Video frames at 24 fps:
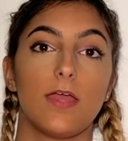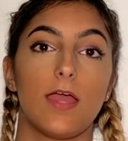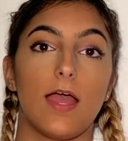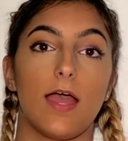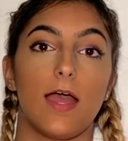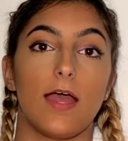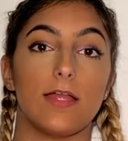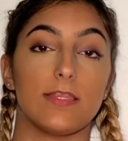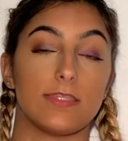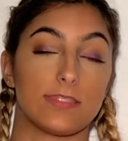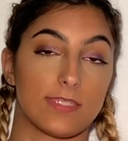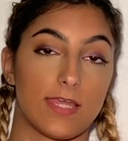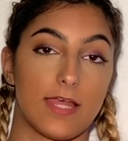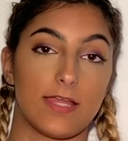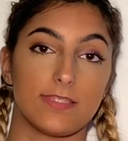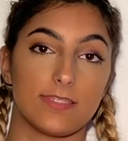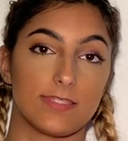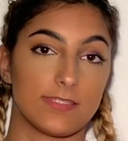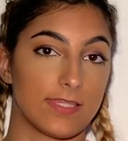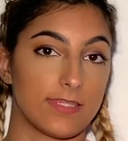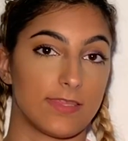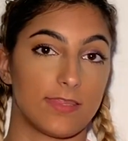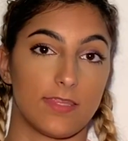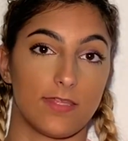and science
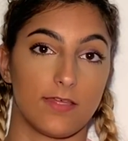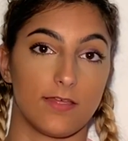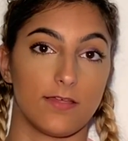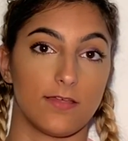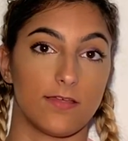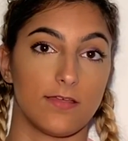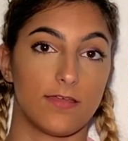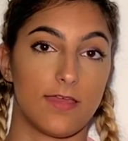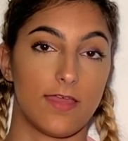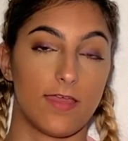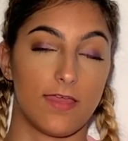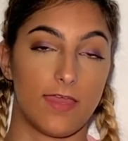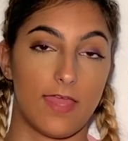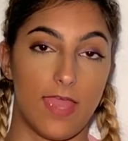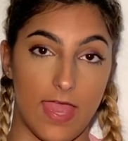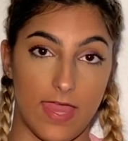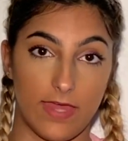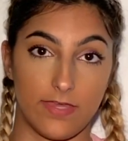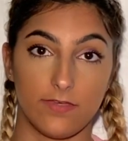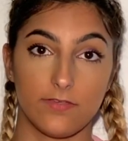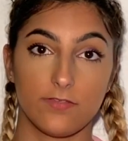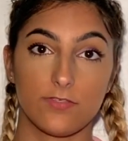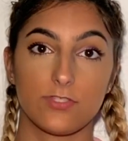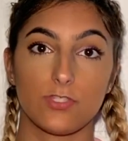is at the
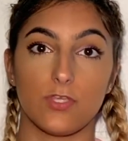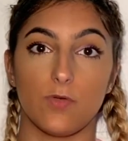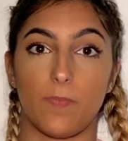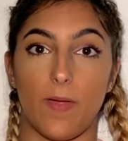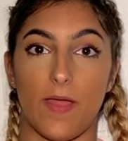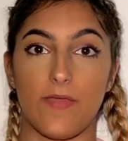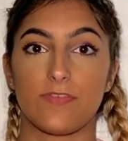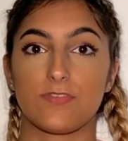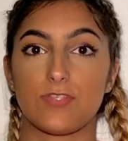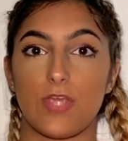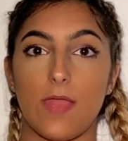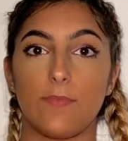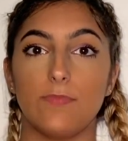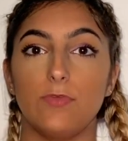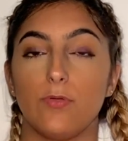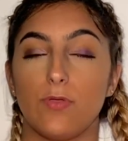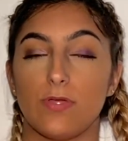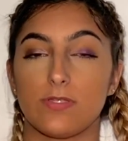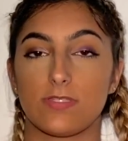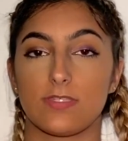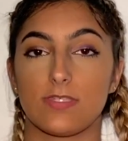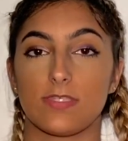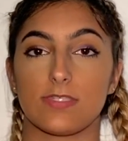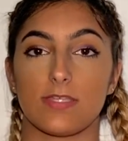end. So by the time you
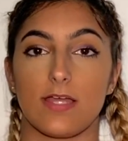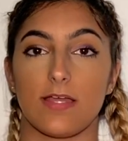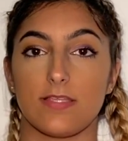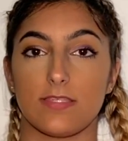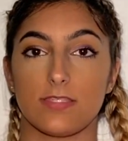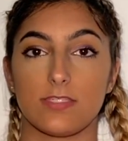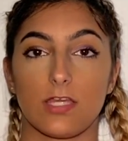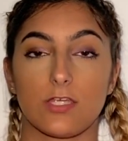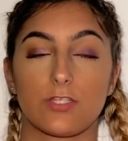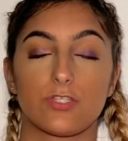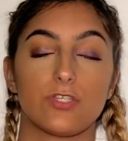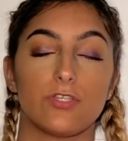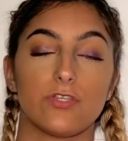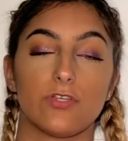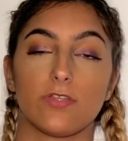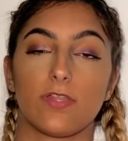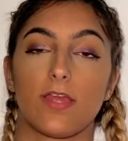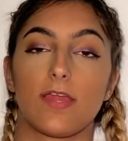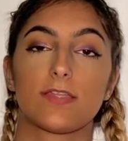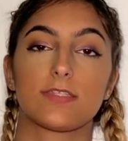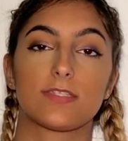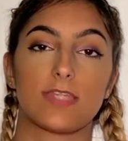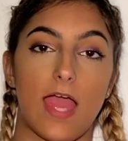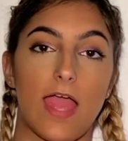get to the science section,
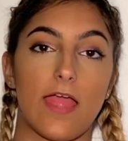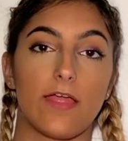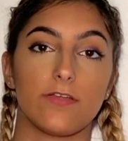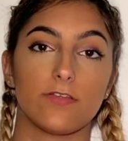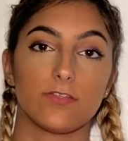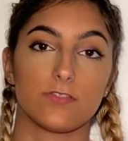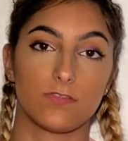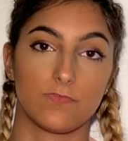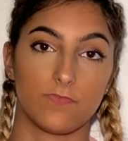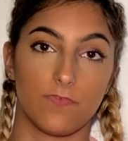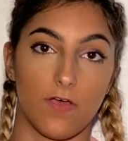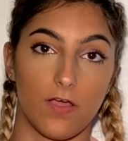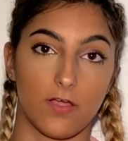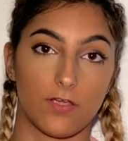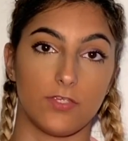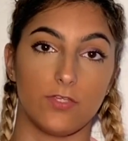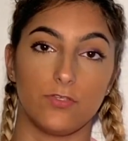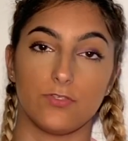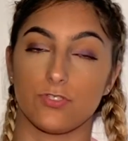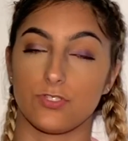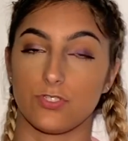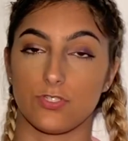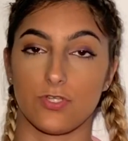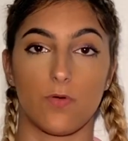you're tired as fuck,
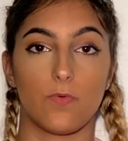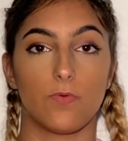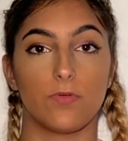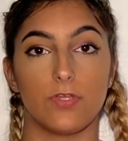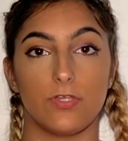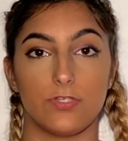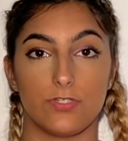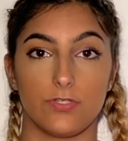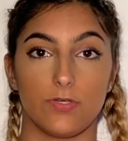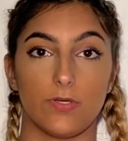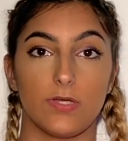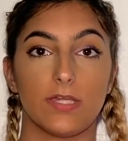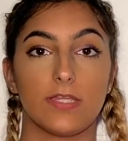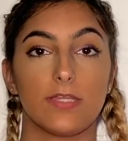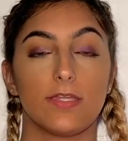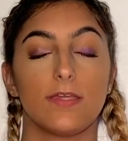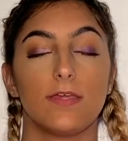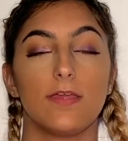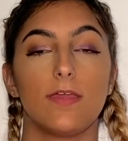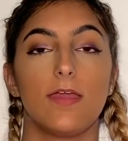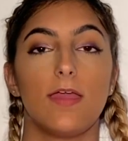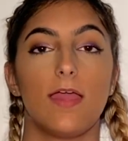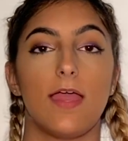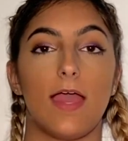you just don't want to do it.
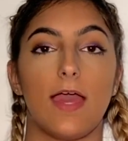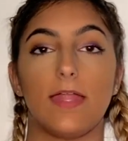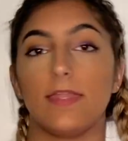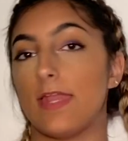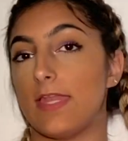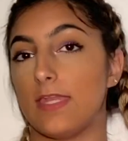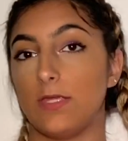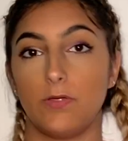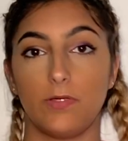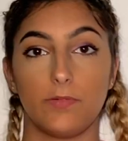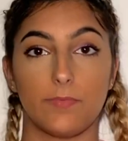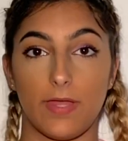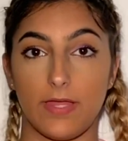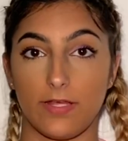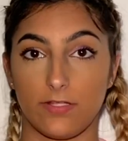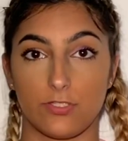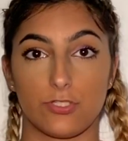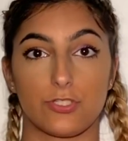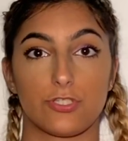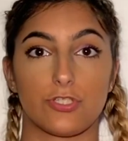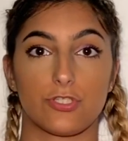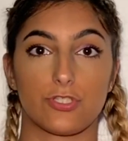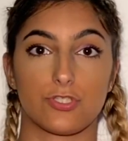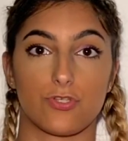And anyway, my
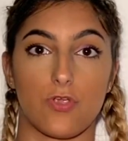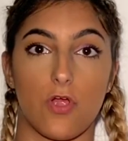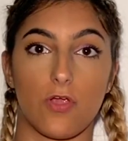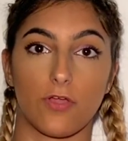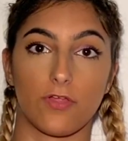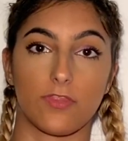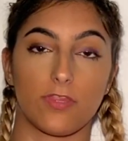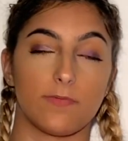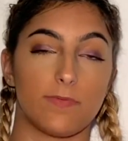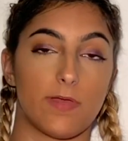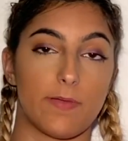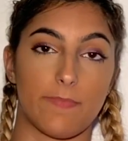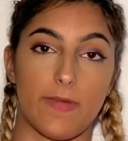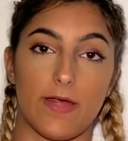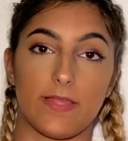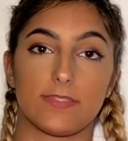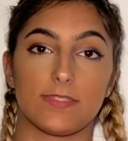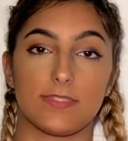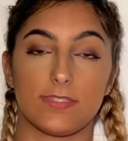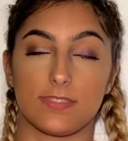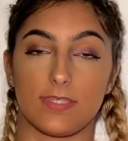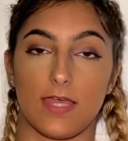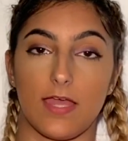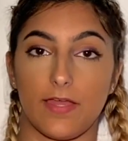English is stronger than my
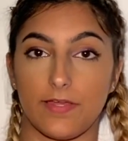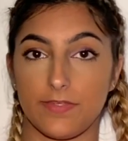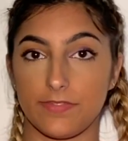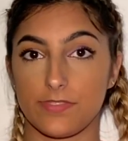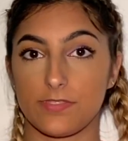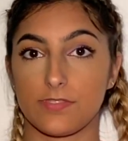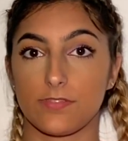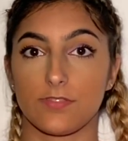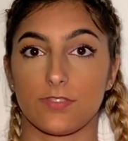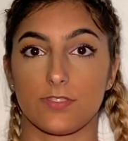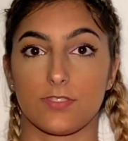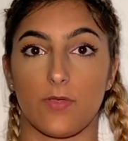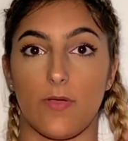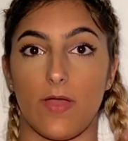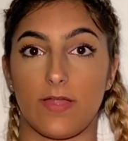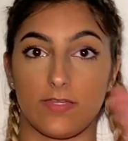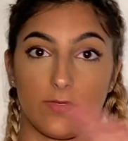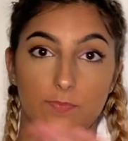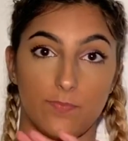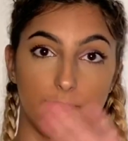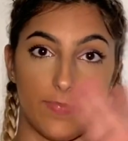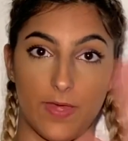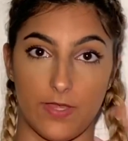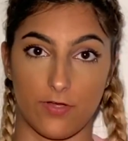maths and science, so I
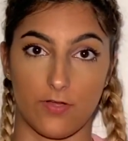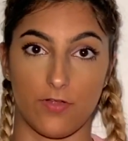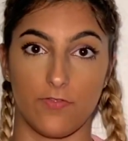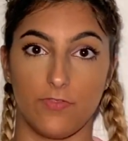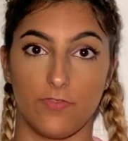did better